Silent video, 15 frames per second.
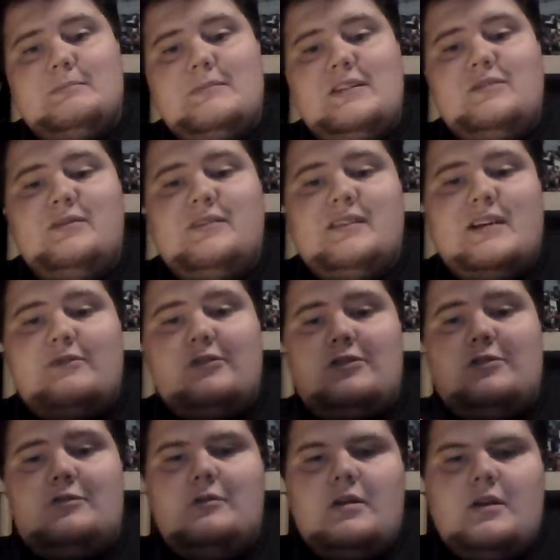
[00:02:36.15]
This was
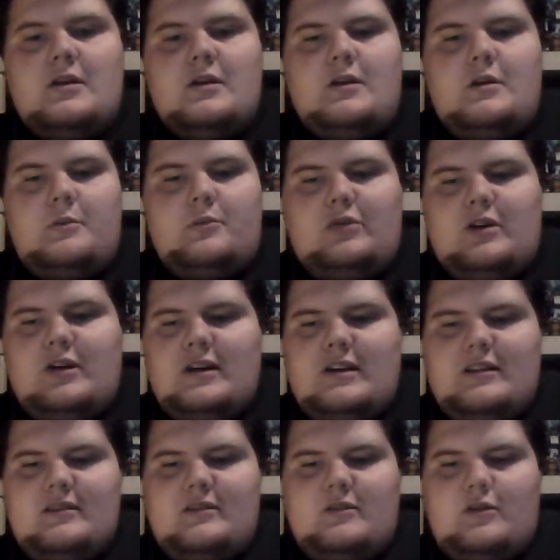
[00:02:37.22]
never
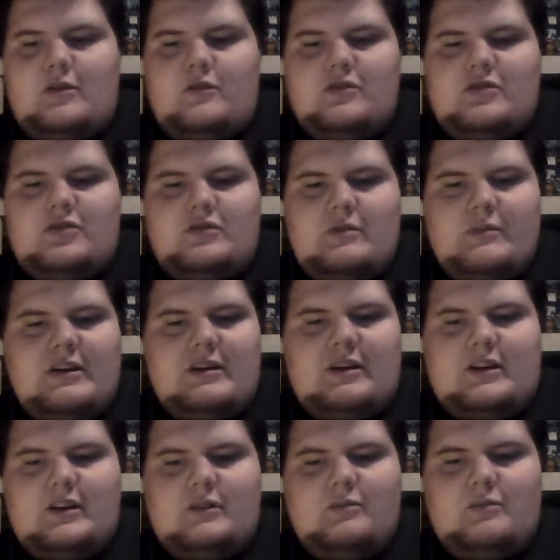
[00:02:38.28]
brought over to
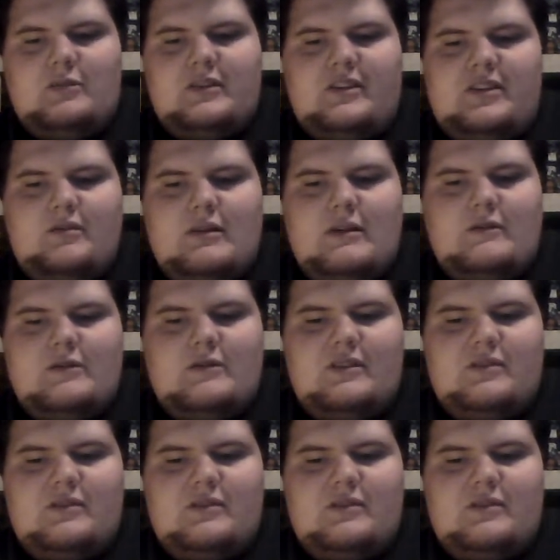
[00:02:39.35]
America whatsoever.